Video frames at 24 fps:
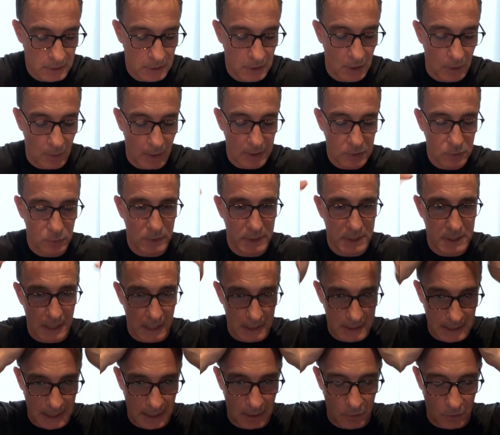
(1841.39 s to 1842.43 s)
you know, as we
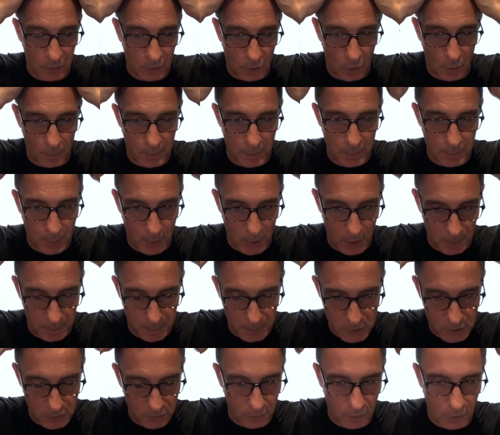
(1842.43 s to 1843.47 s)
set out the common
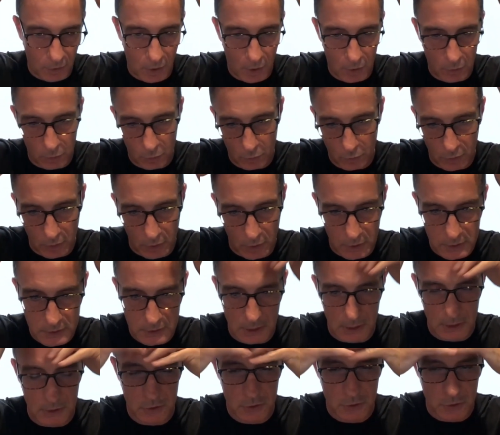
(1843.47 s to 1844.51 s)
purpose for our
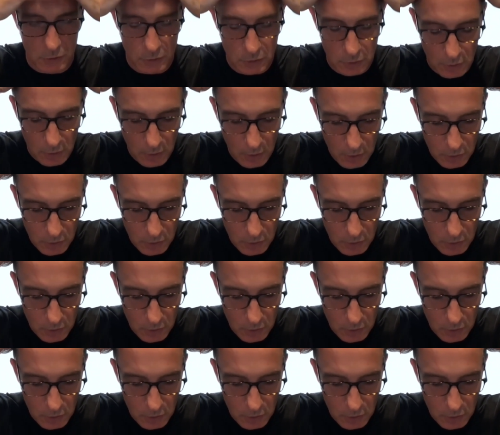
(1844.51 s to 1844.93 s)
organisation,